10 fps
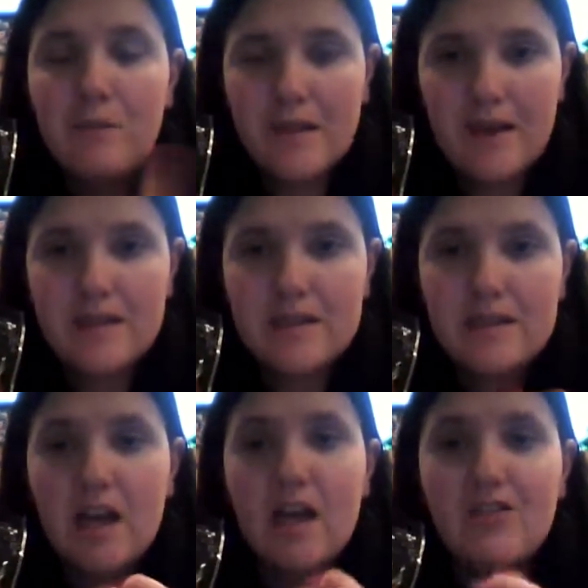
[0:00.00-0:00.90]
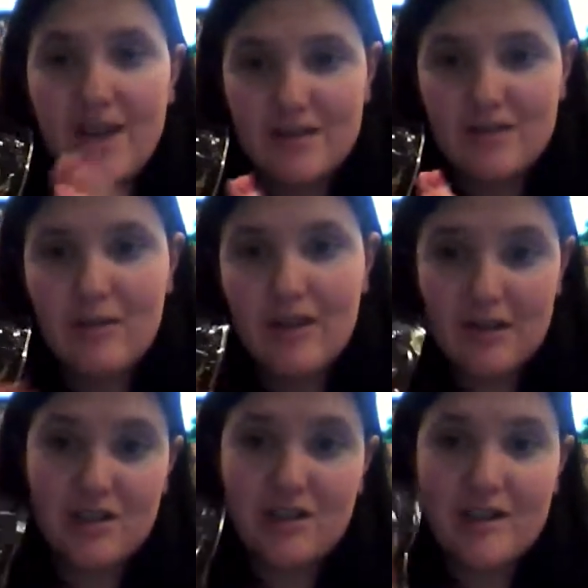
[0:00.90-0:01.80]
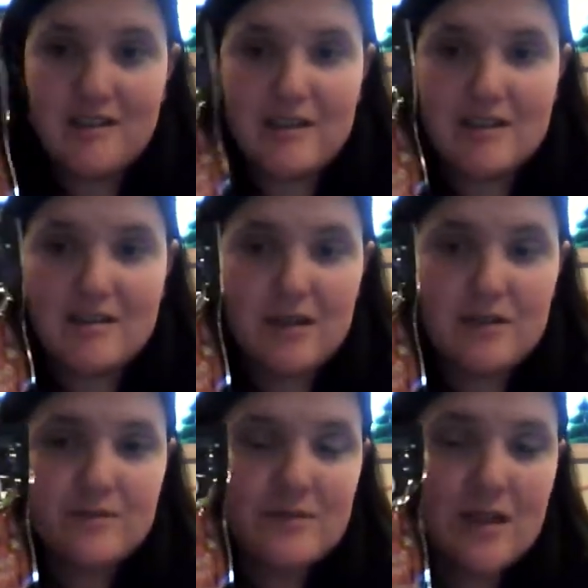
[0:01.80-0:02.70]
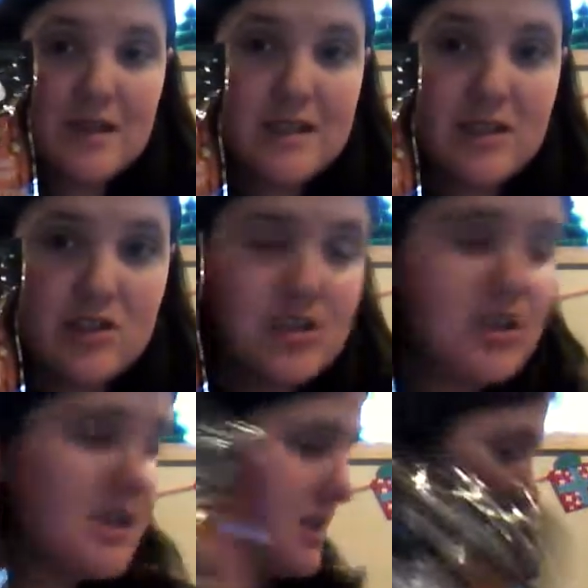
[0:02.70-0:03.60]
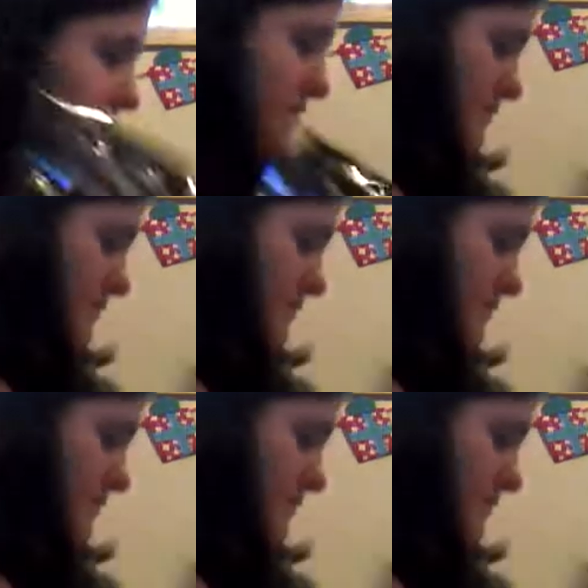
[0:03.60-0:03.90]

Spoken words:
because that's the way that she likes it. So Caesar treats.